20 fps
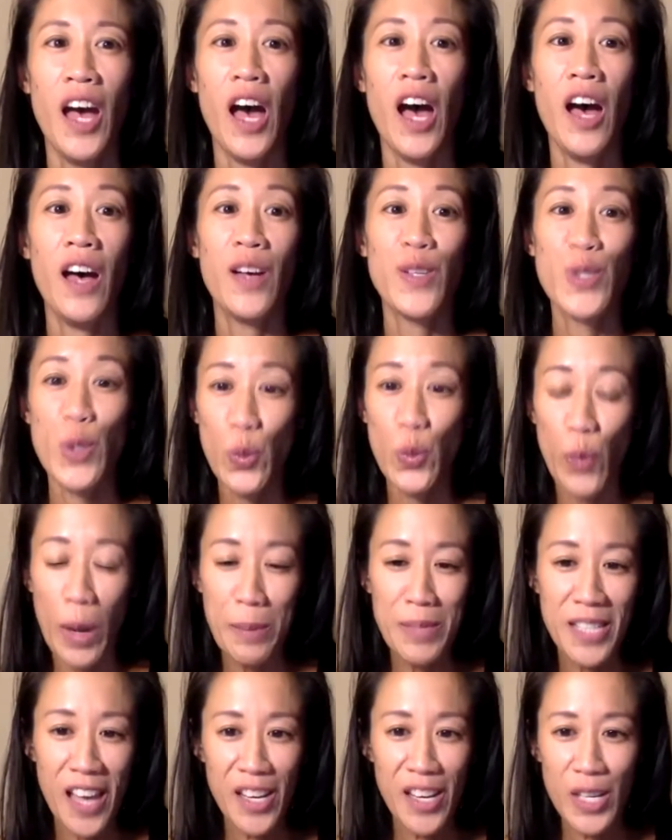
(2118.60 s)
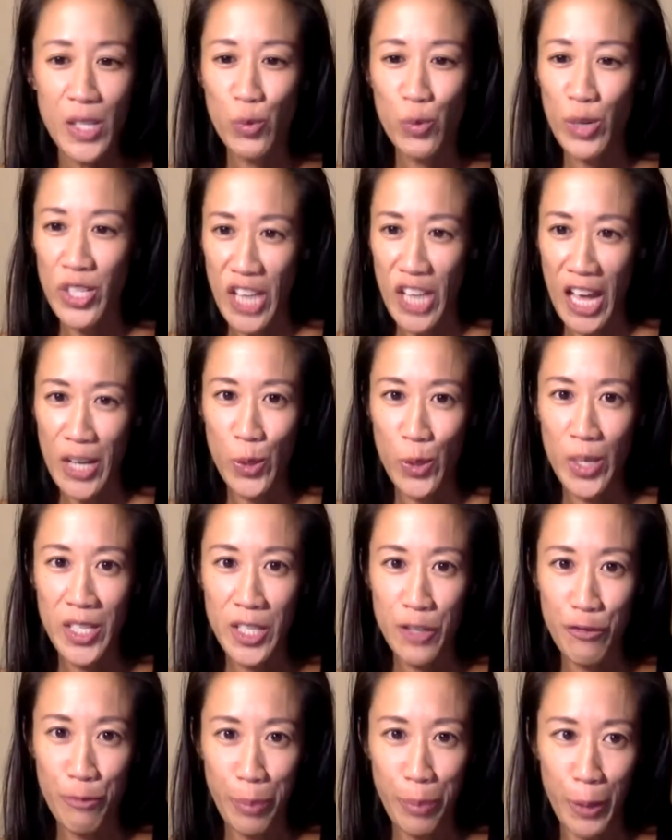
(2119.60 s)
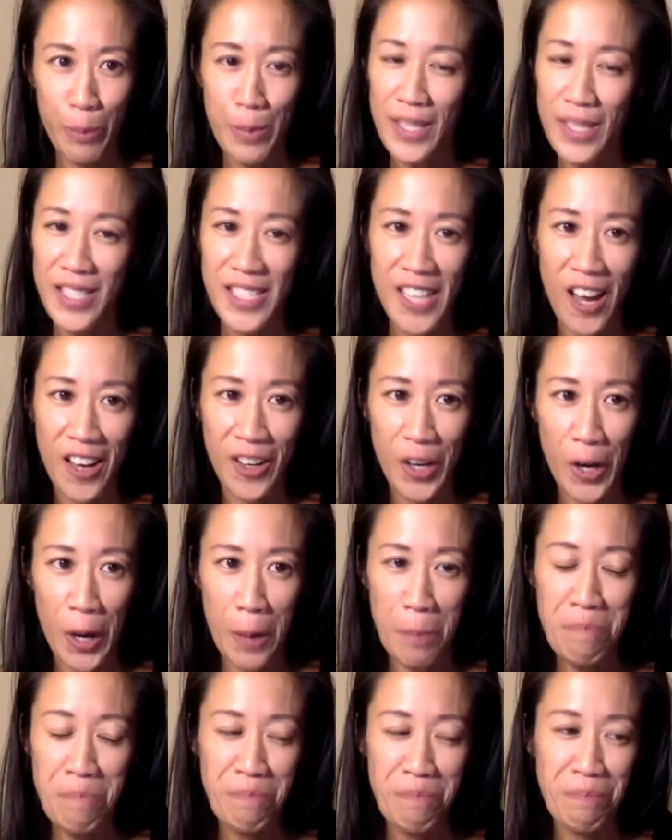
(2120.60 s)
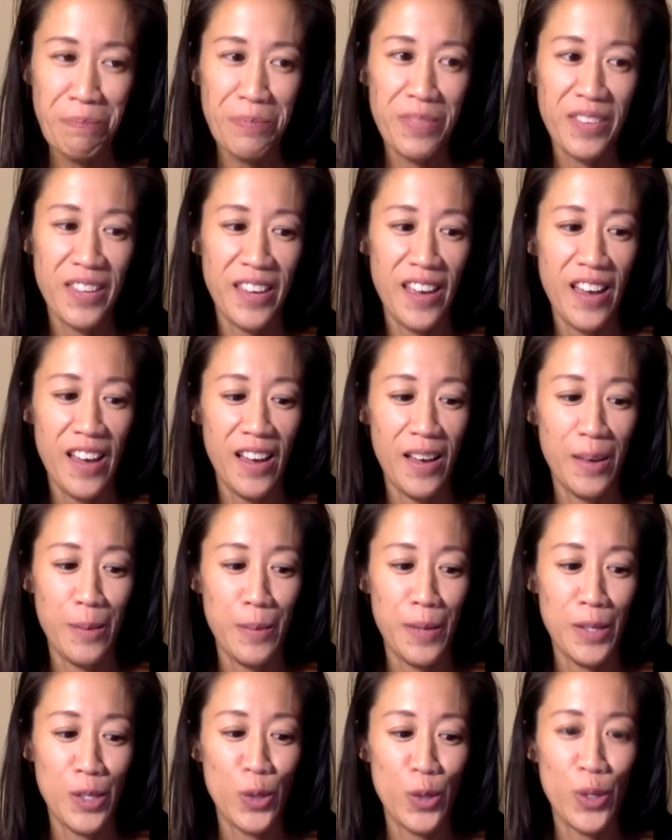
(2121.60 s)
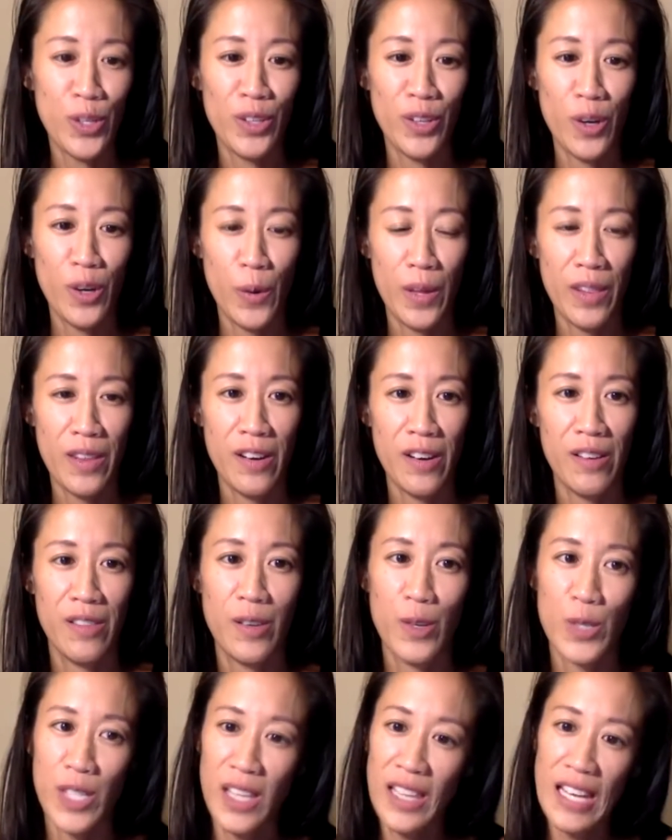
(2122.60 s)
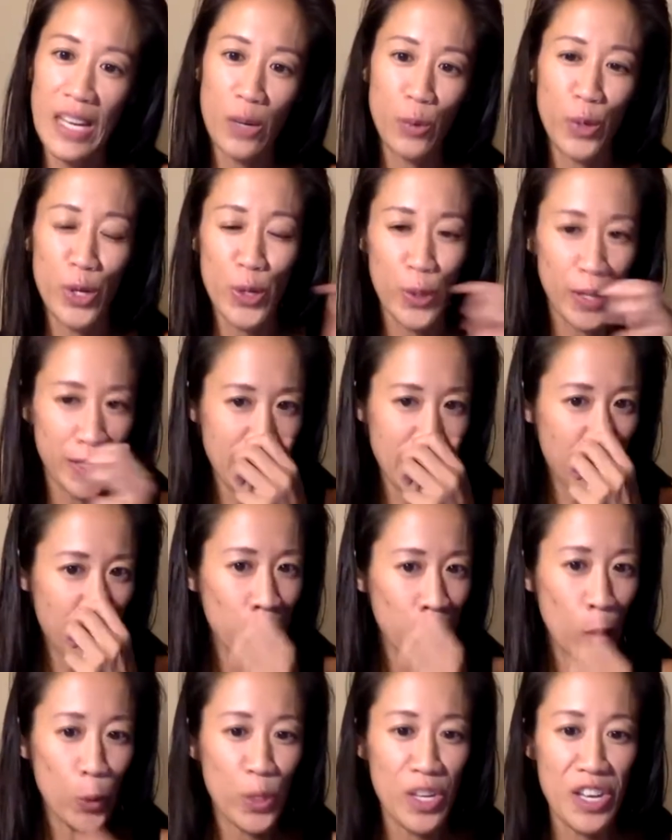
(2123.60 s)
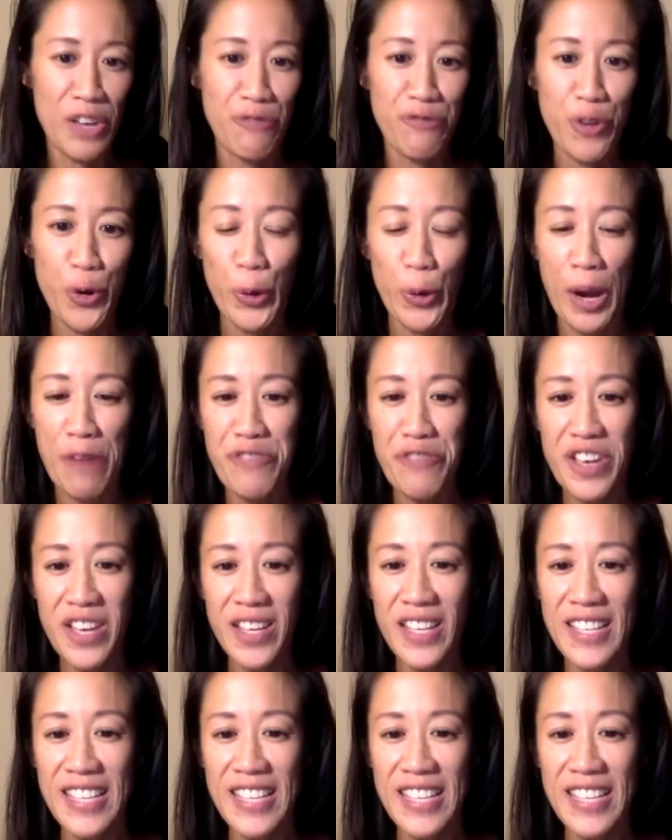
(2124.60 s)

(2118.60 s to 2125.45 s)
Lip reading: So the website is regenerativePurpose.com. And you can go on there and there's a link where you can download the infographic.